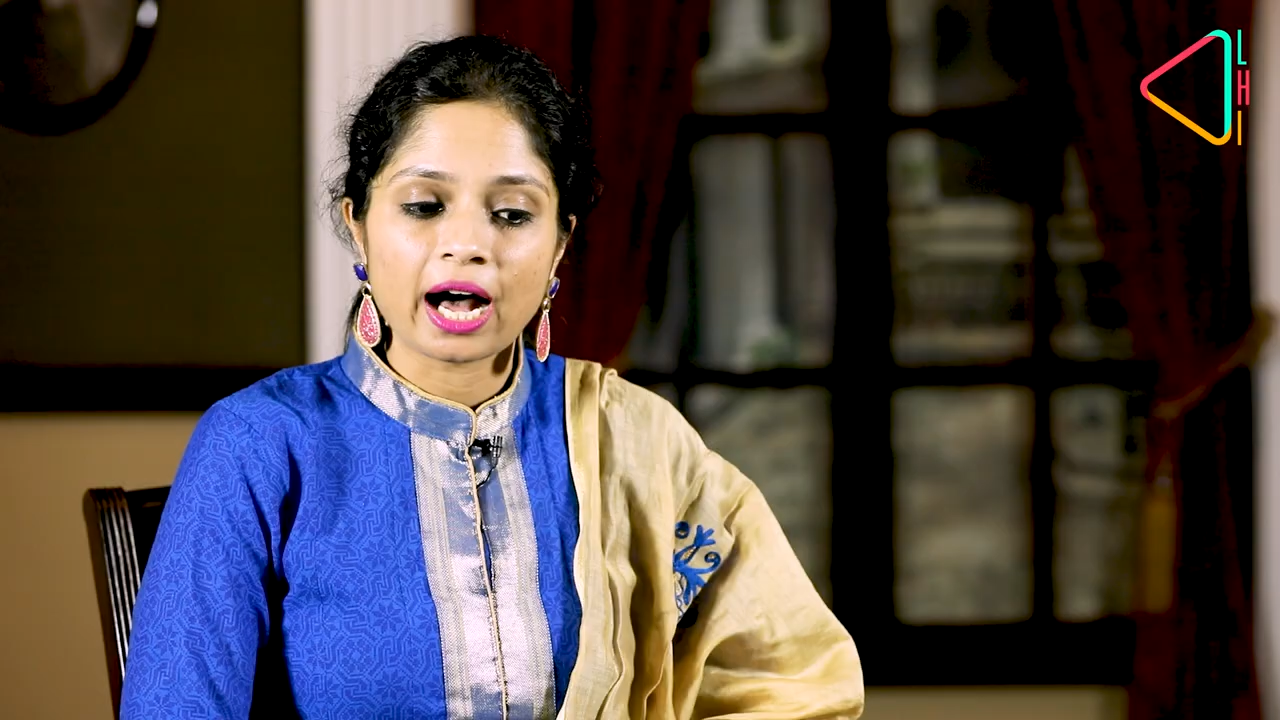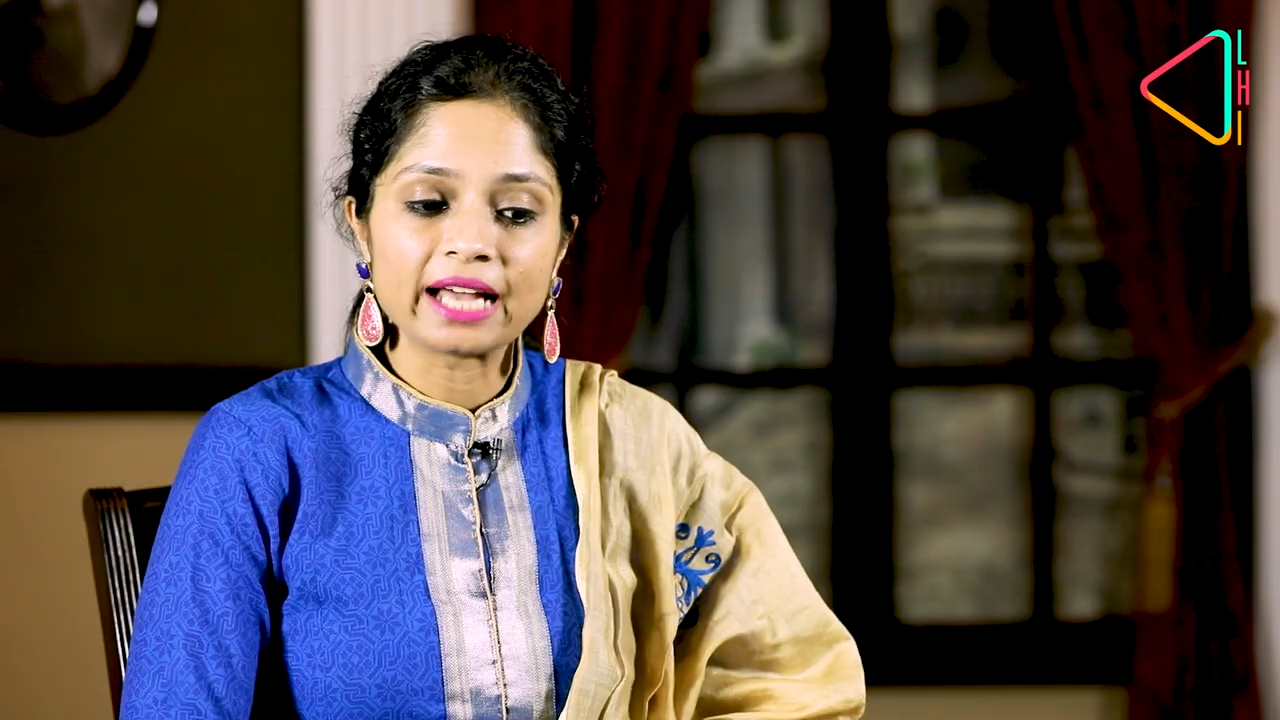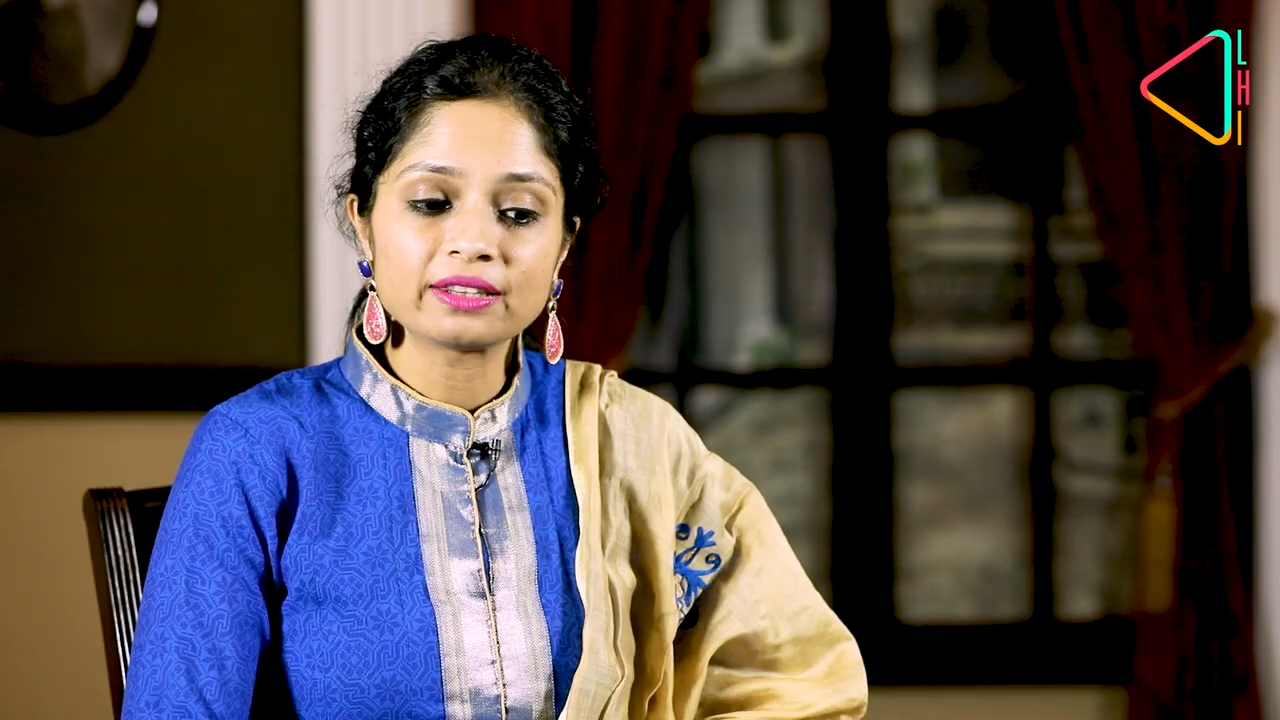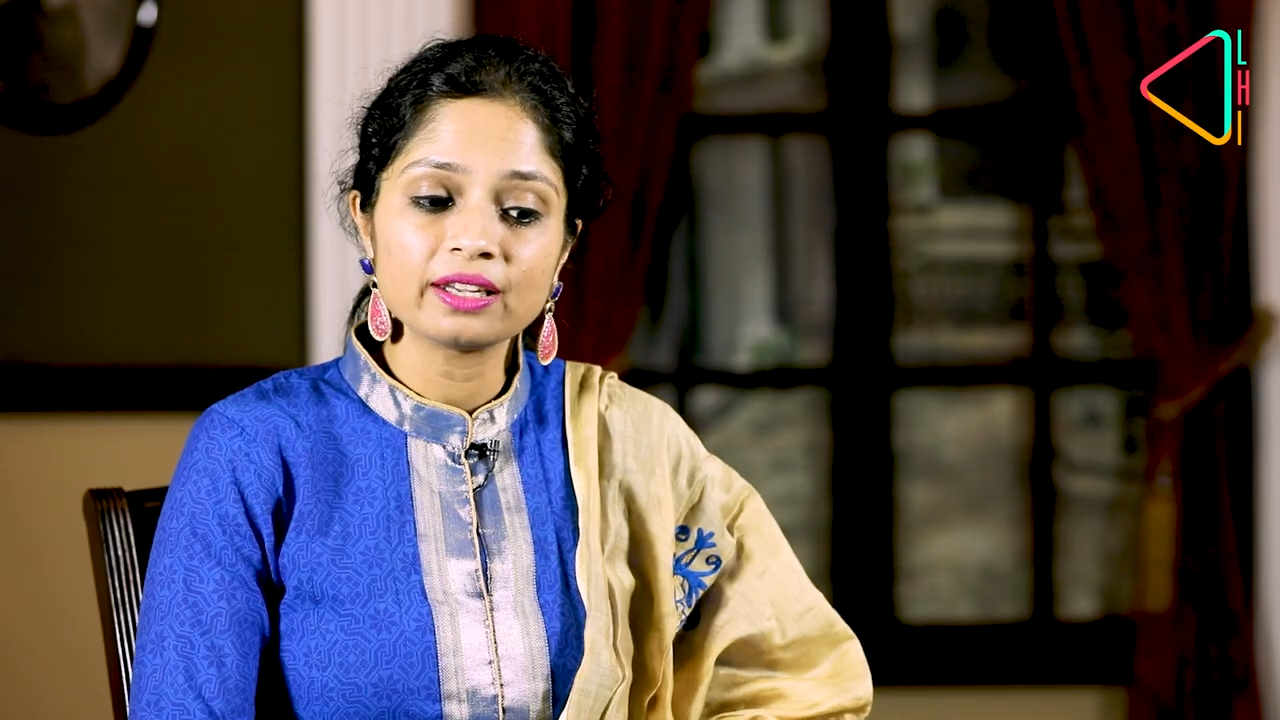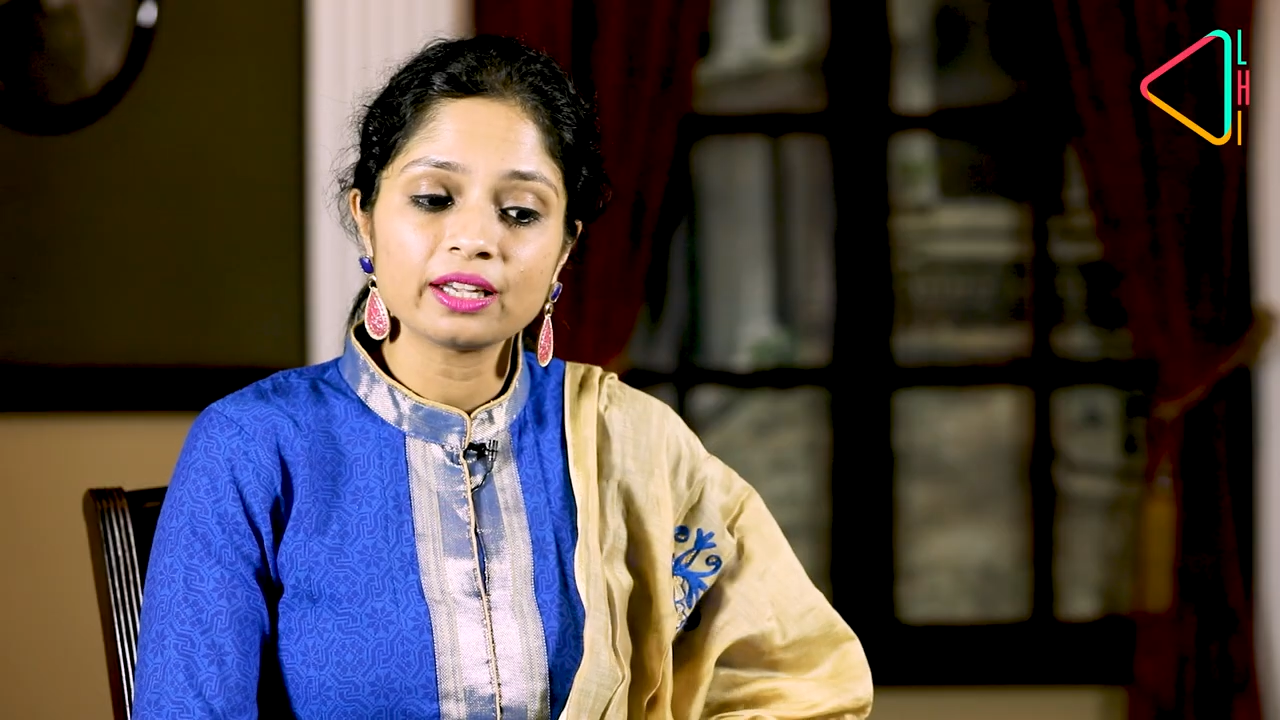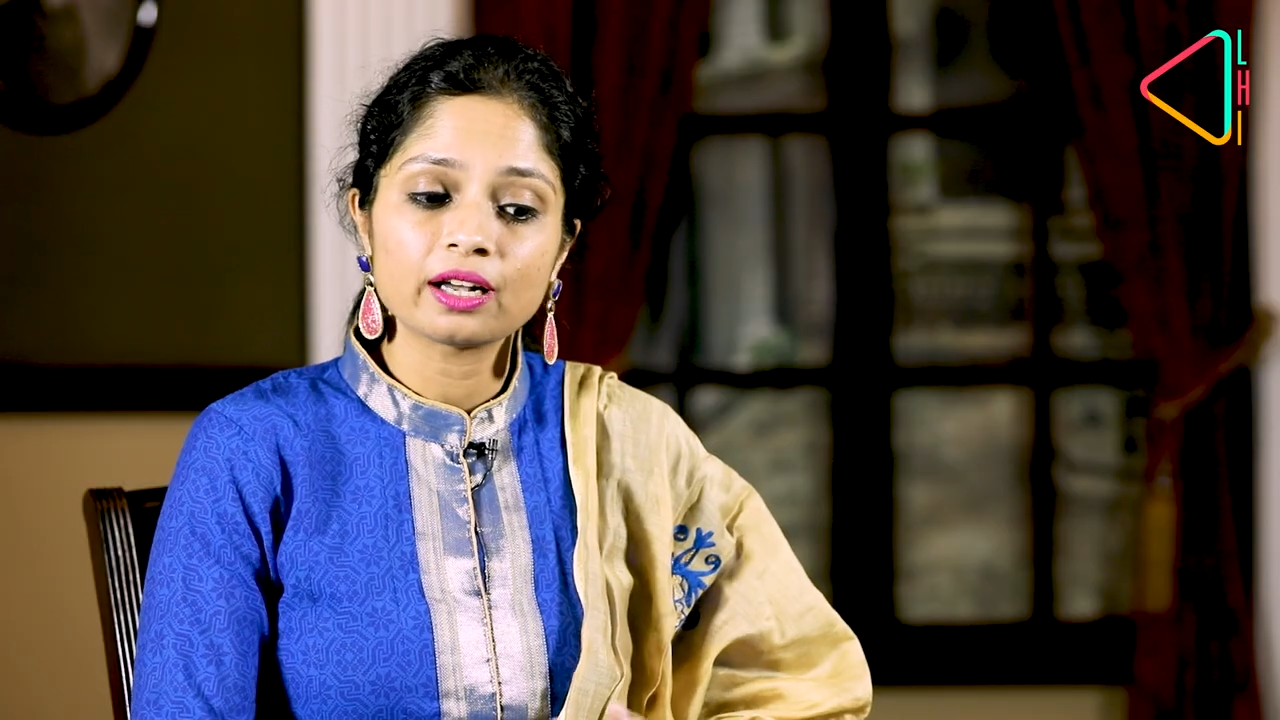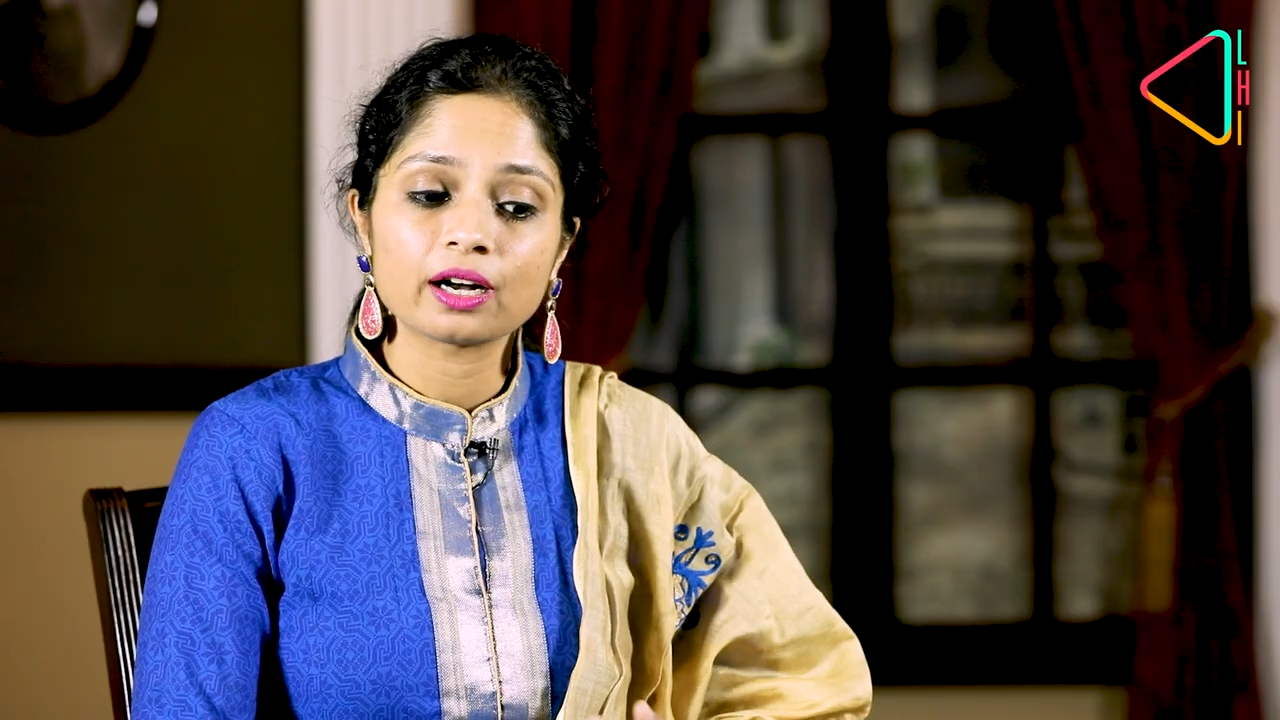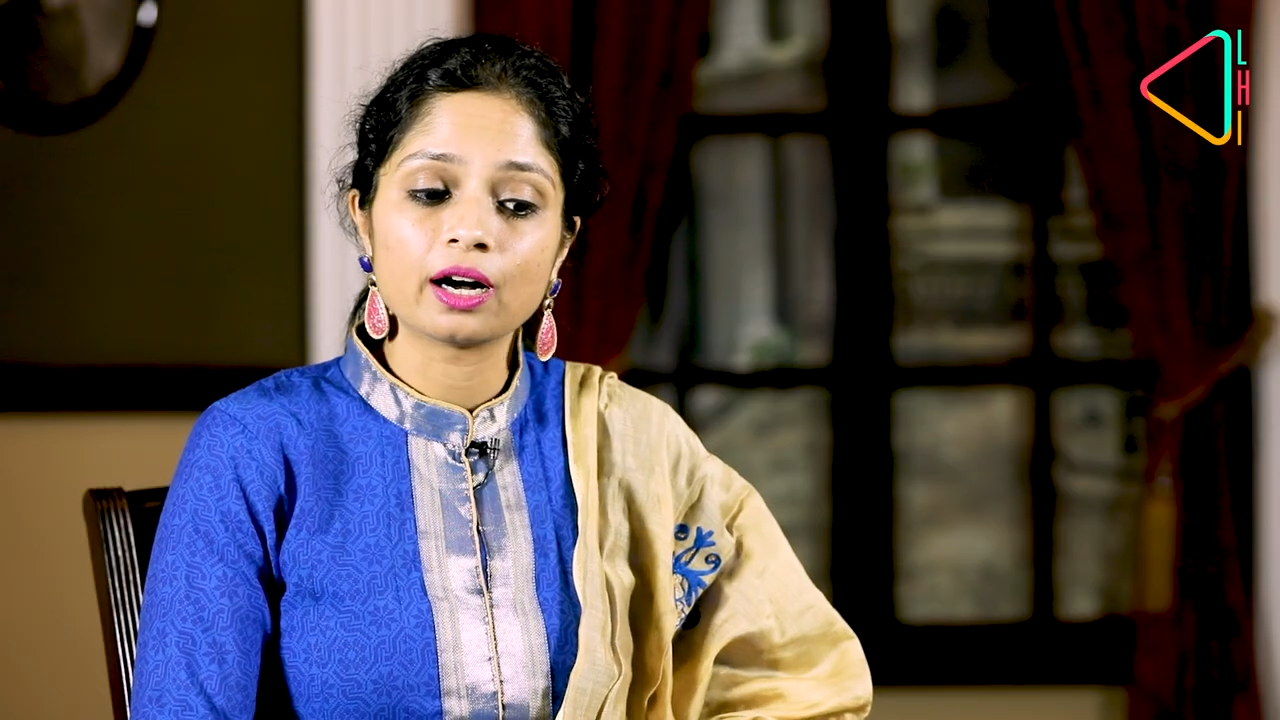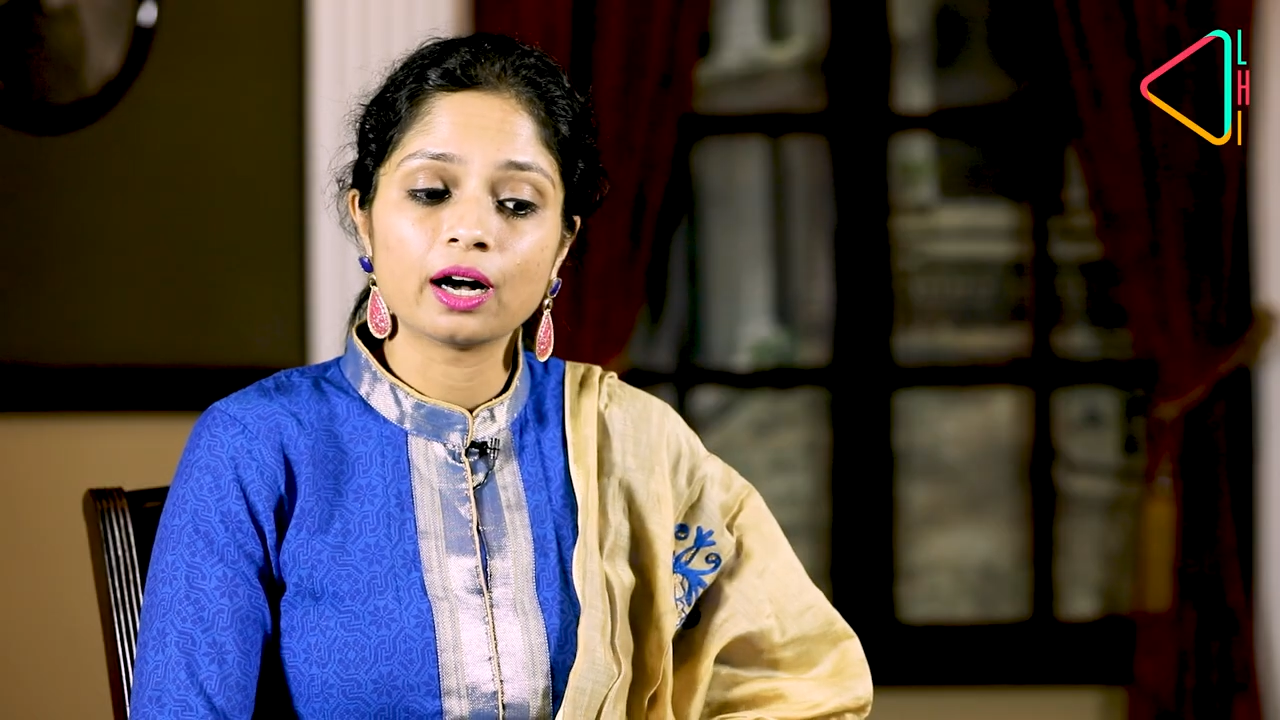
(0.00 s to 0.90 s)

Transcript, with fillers: I think